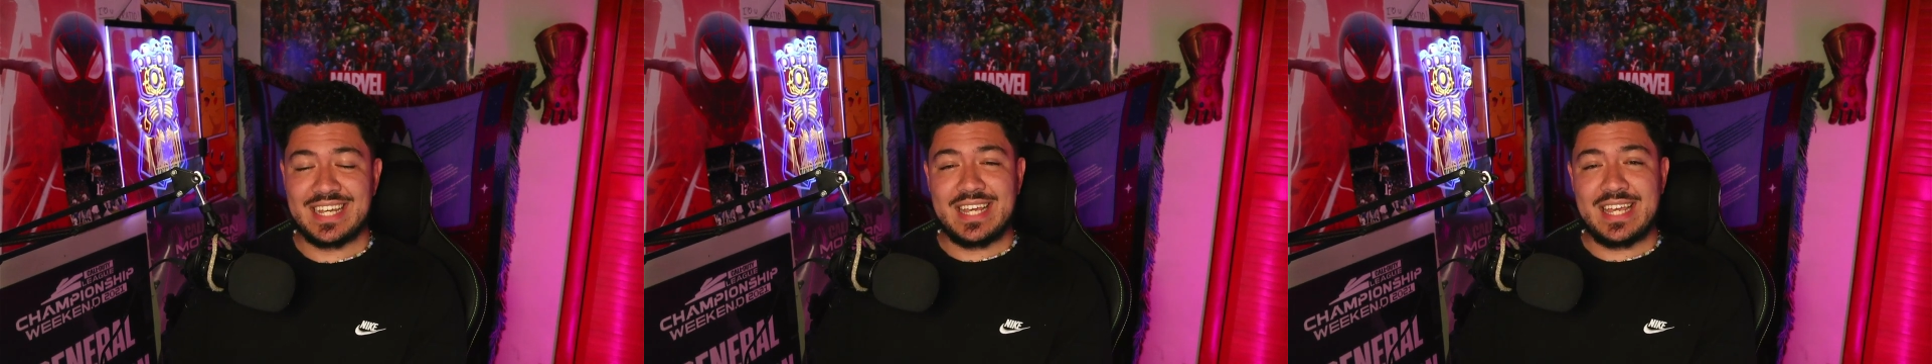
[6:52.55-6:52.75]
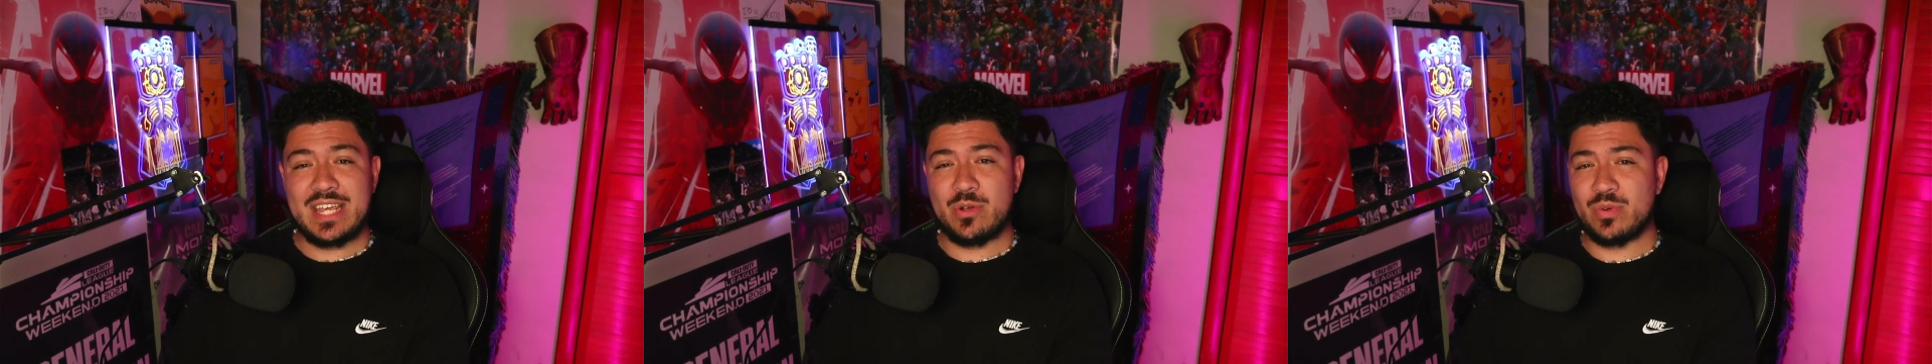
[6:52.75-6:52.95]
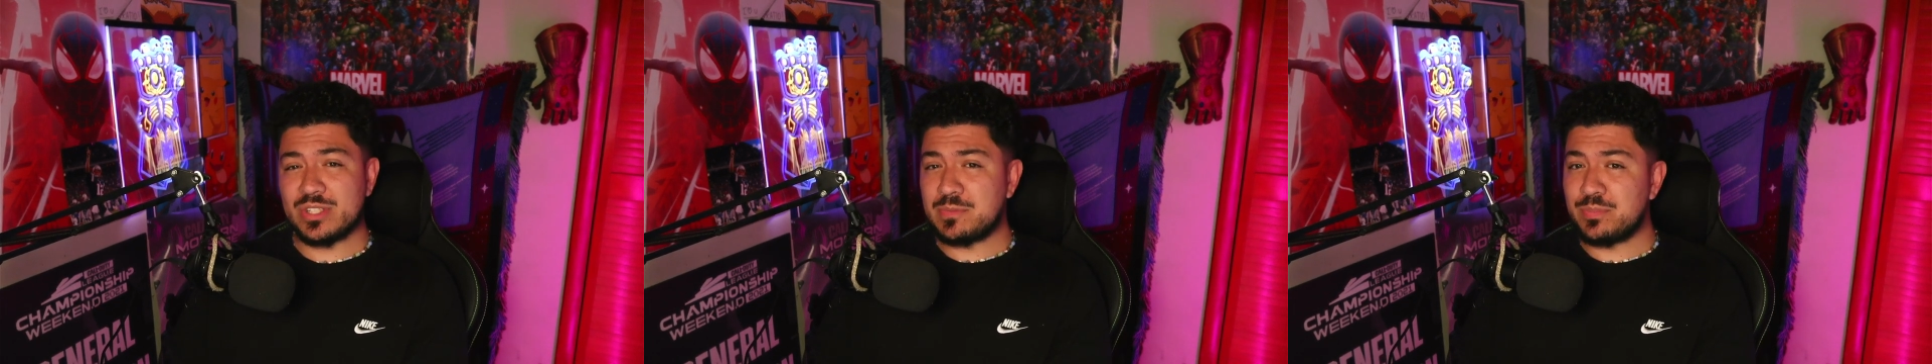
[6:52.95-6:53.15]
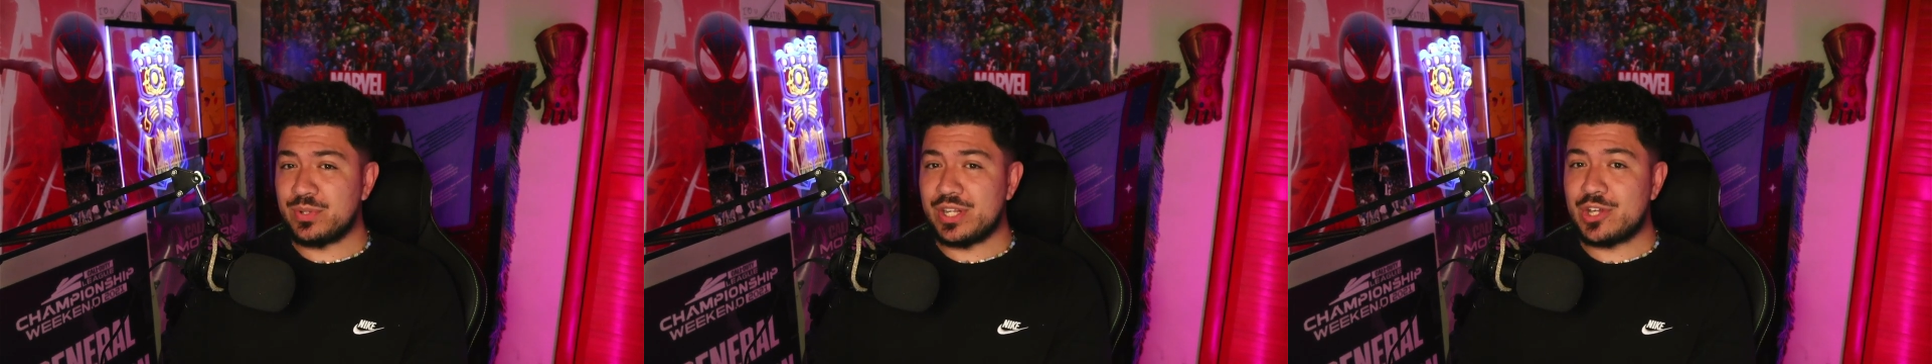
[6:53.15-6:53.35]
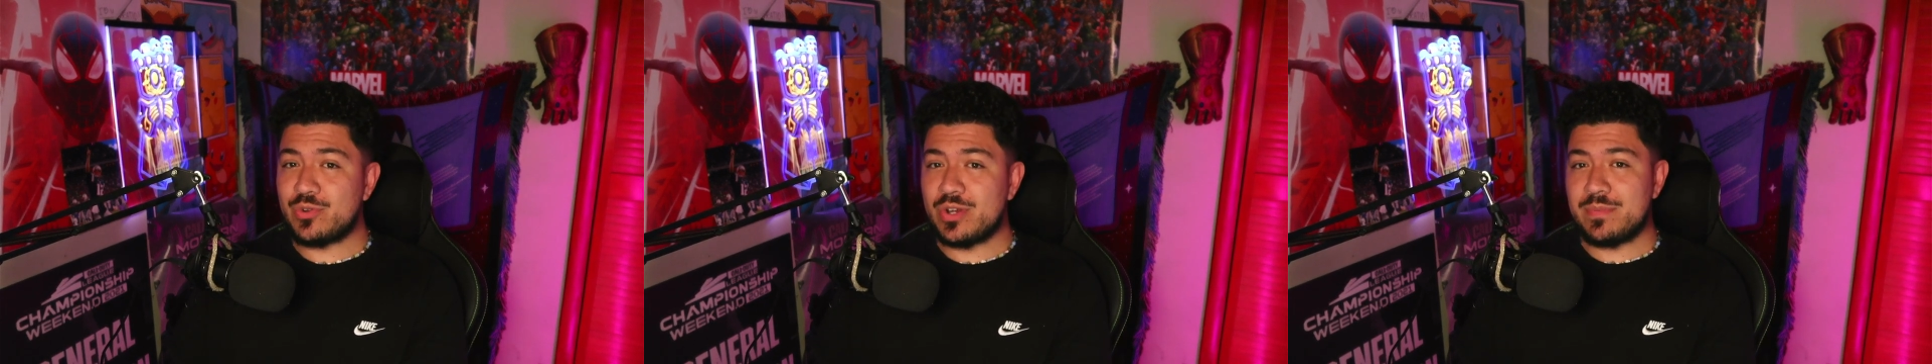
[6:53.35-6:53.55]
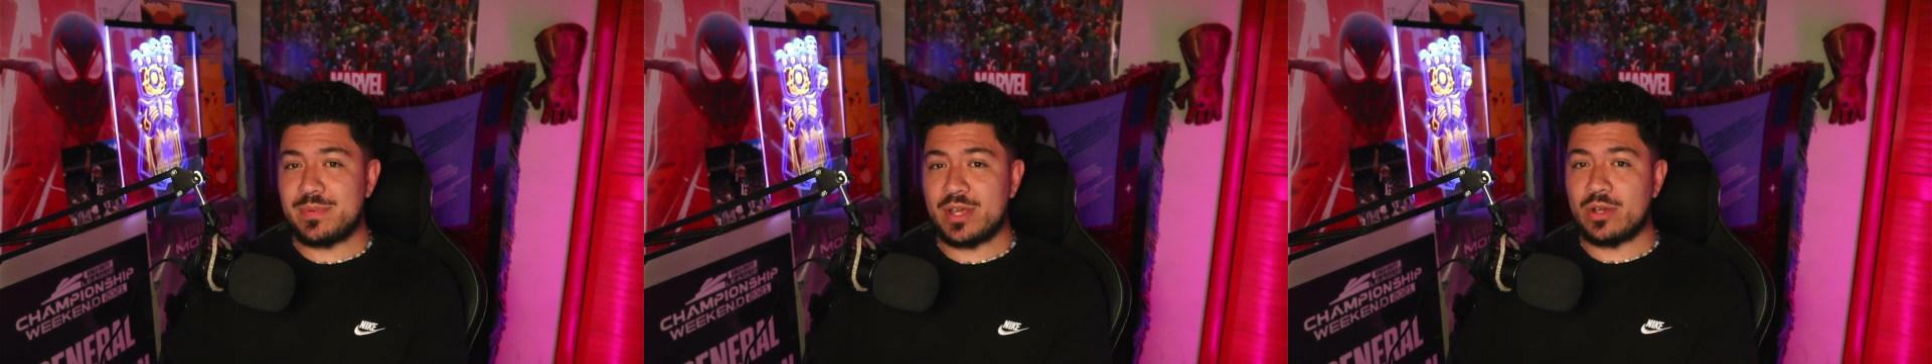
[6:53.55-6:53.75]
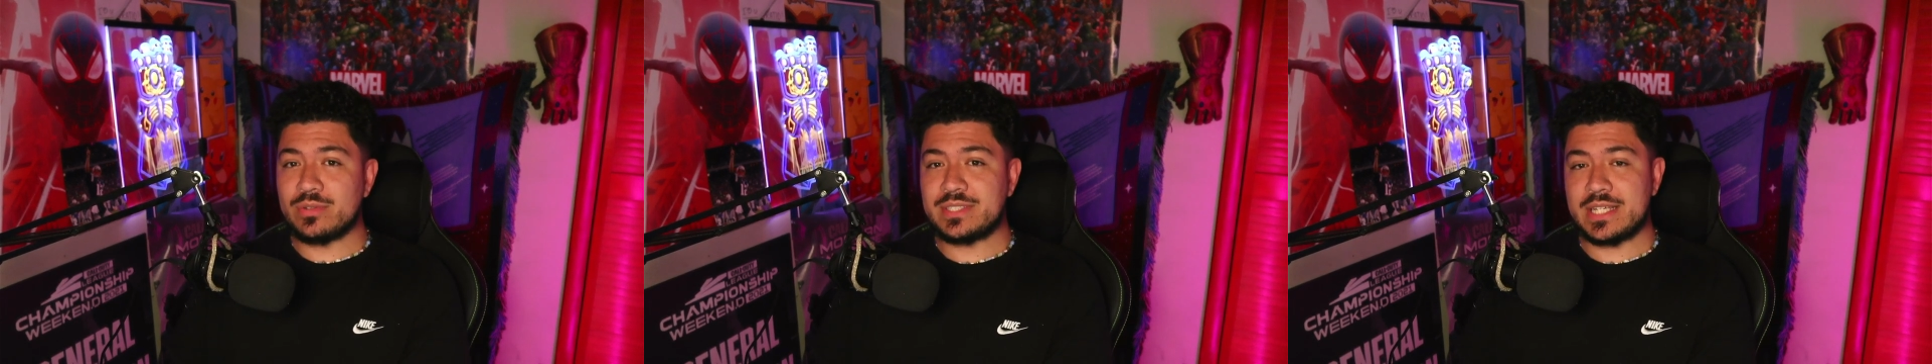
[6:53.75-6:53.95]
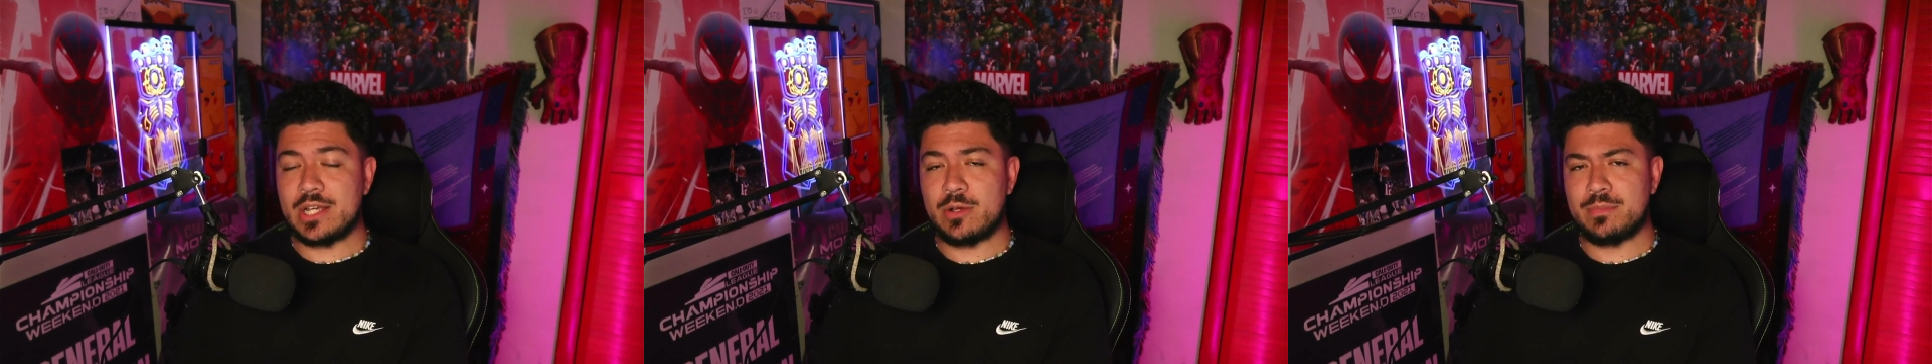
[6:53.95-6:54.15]
It was a pretty creepy
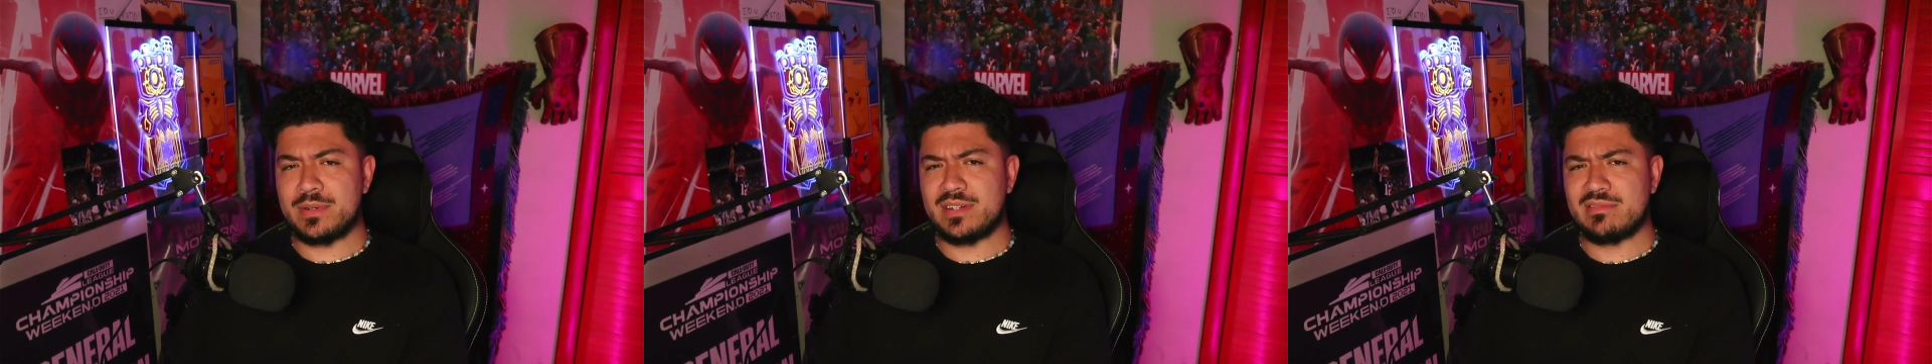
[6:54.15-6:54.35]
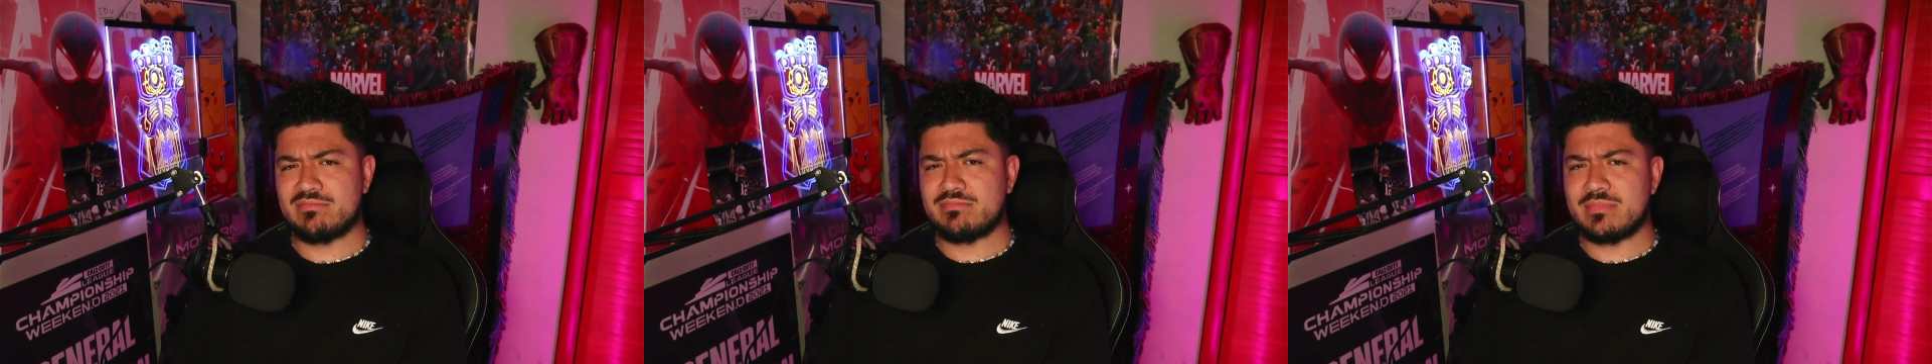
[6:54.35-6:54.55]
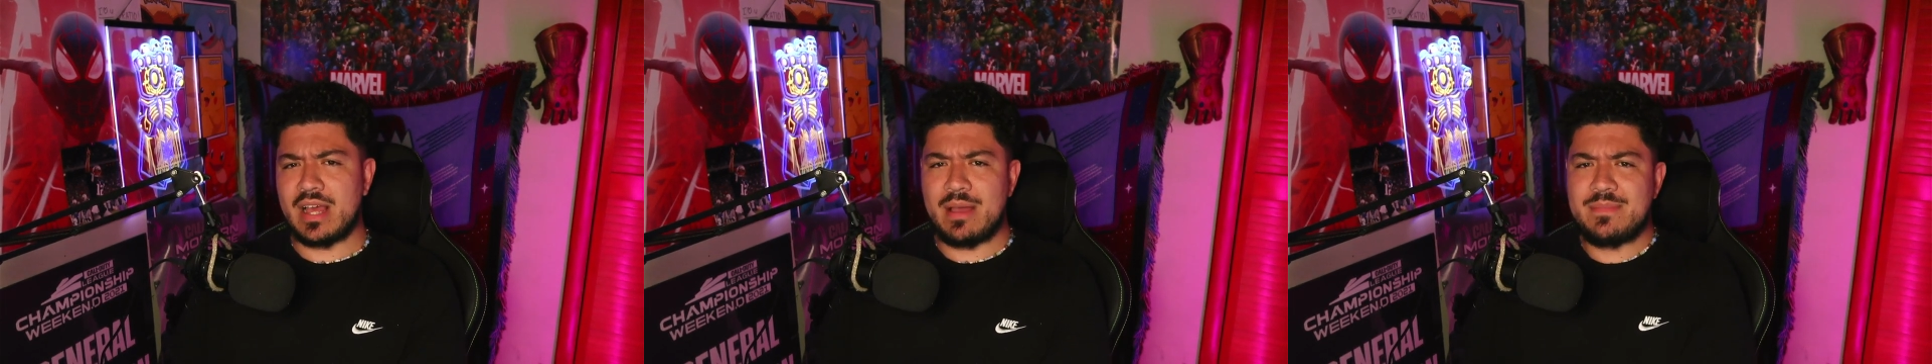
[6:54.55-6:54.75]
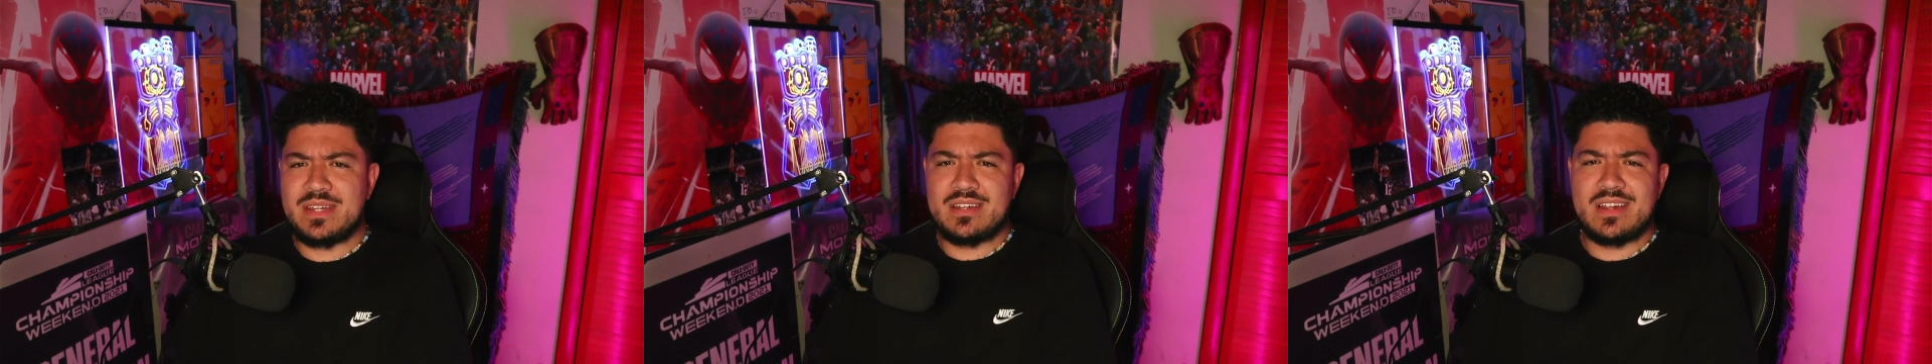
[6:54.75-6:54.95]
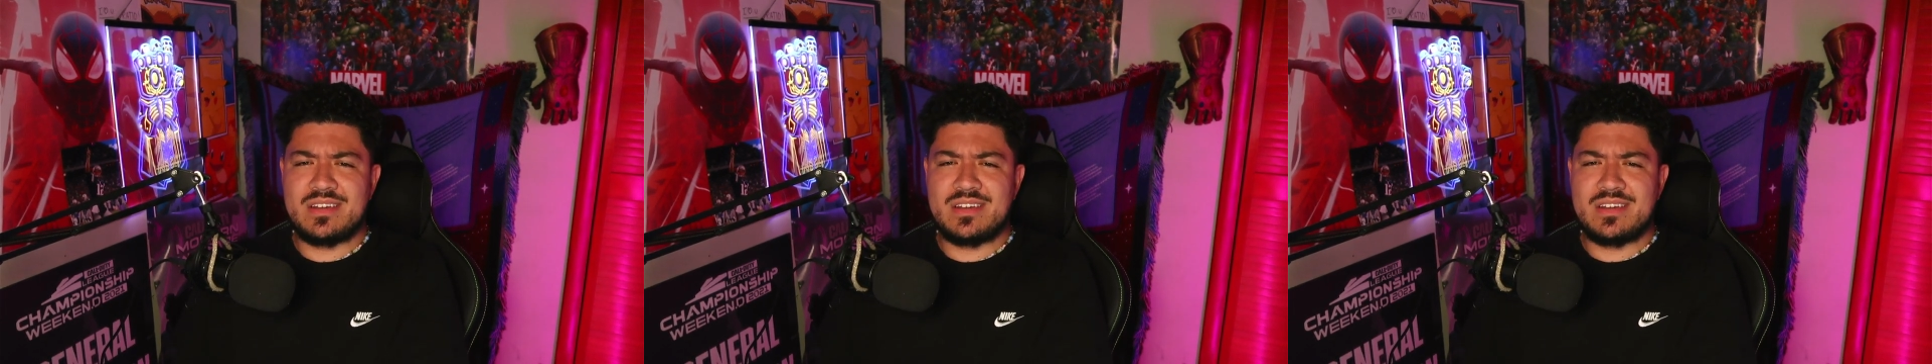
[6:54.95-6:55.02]
hotel, but I mean,